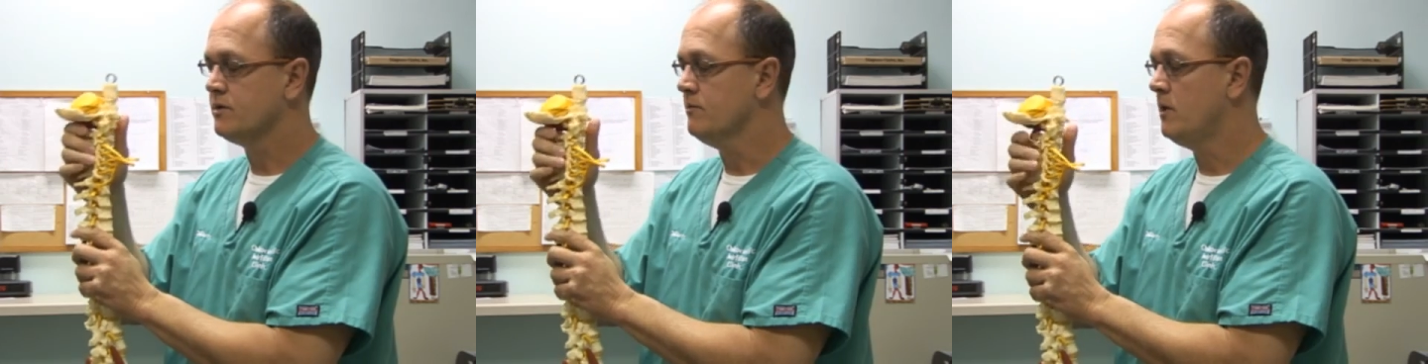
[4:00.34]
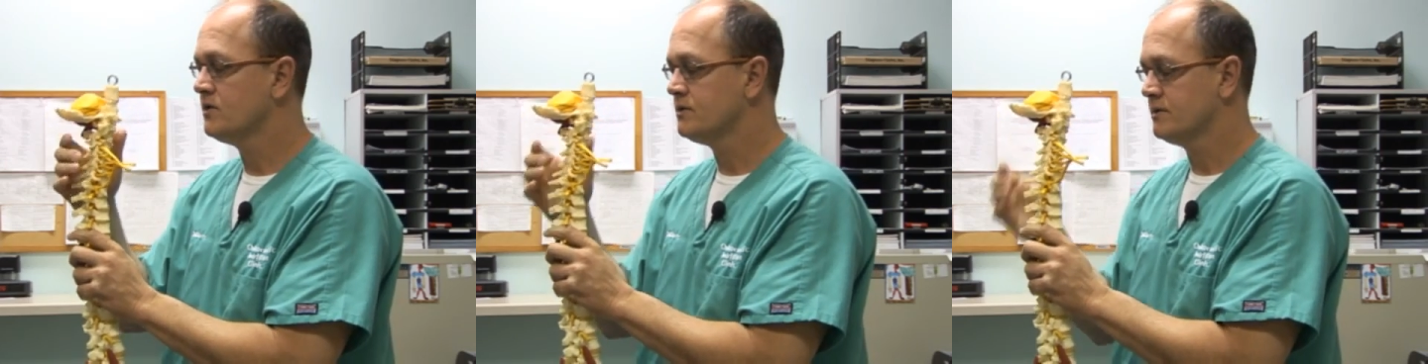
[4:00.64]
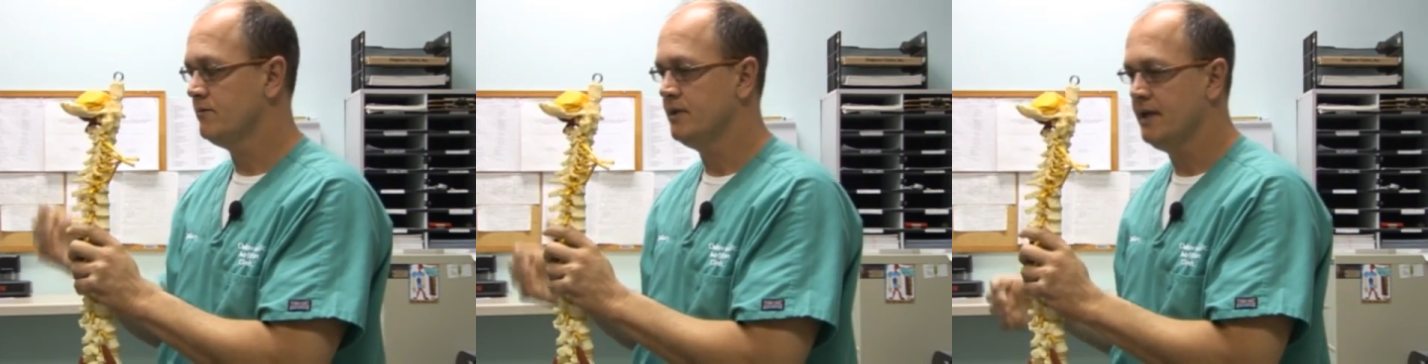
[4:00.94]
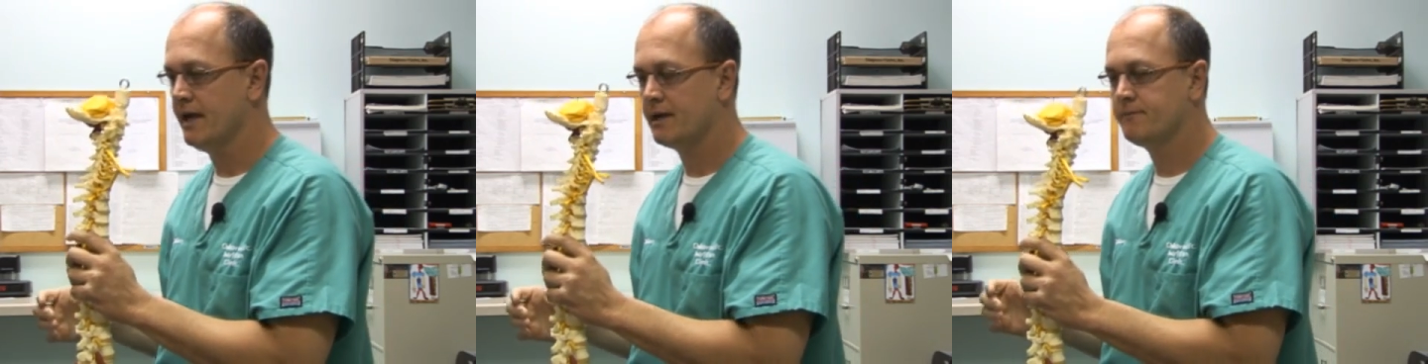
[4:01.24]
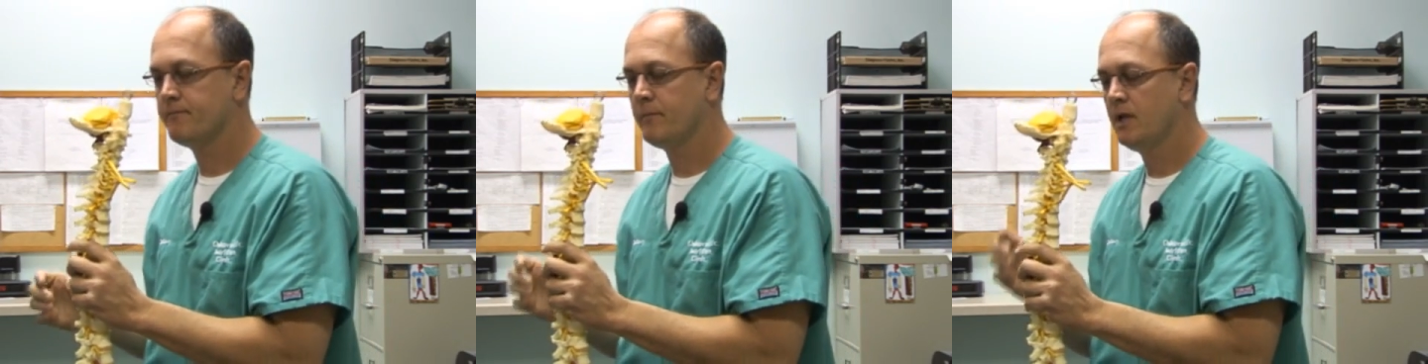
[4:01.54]
with the muscles of the neck.
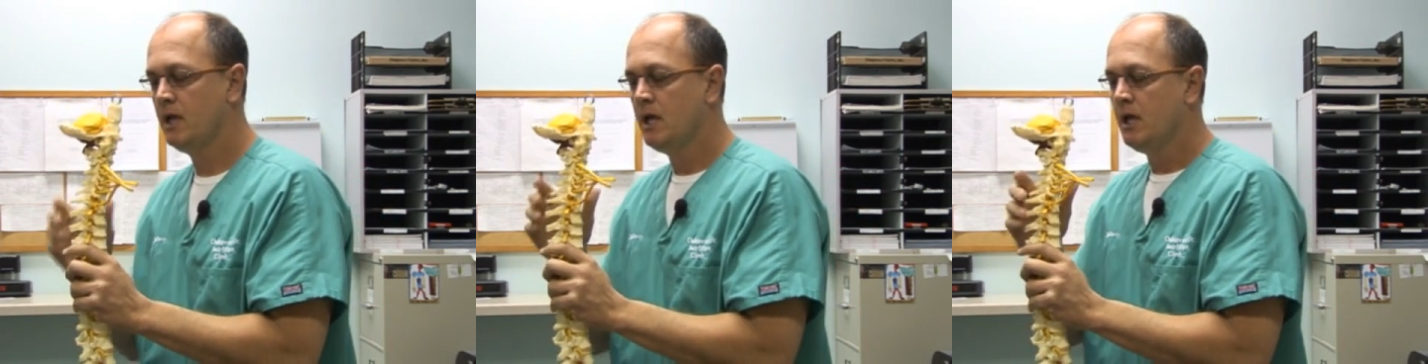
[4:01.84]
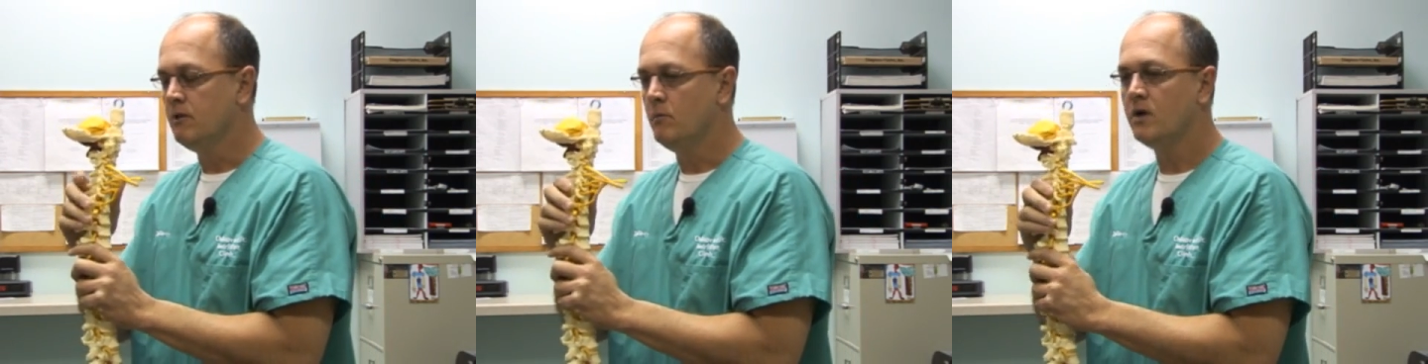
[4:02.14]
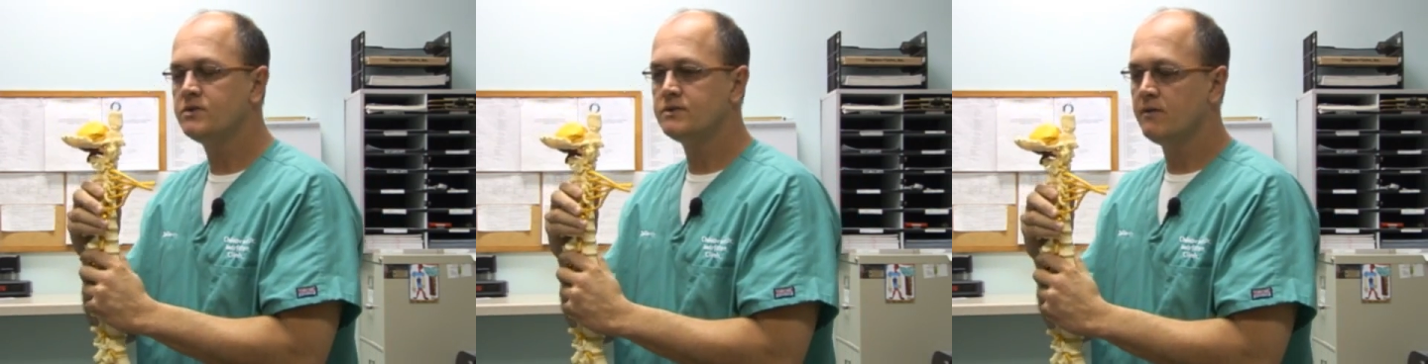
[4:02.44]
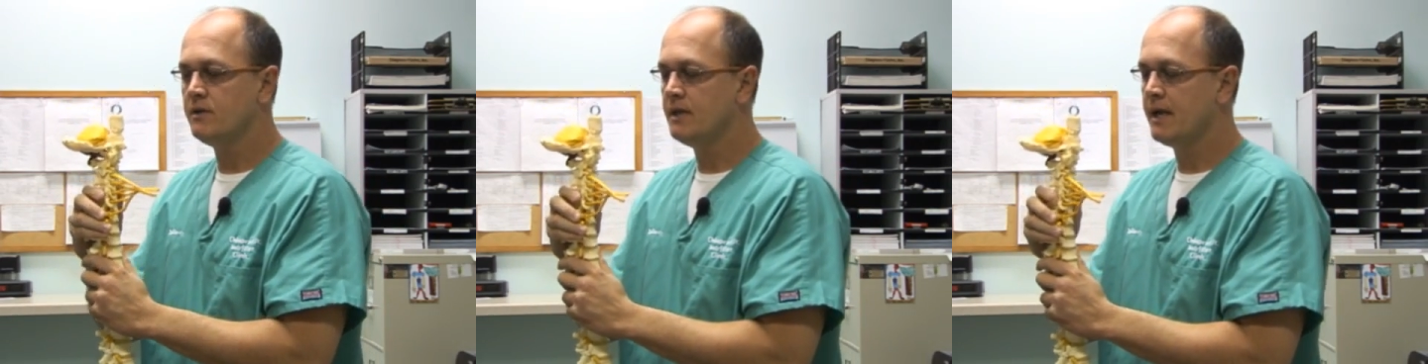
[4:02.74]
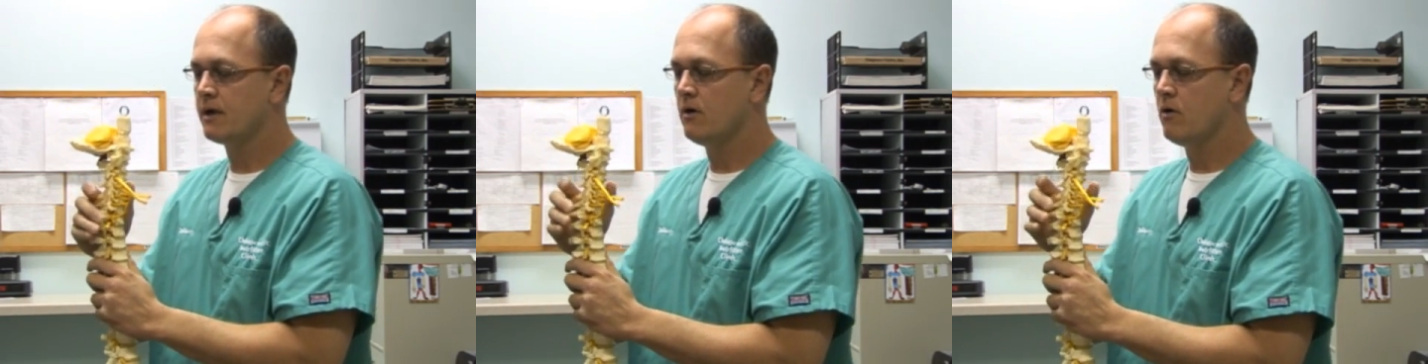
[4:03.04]
The muscles of the neck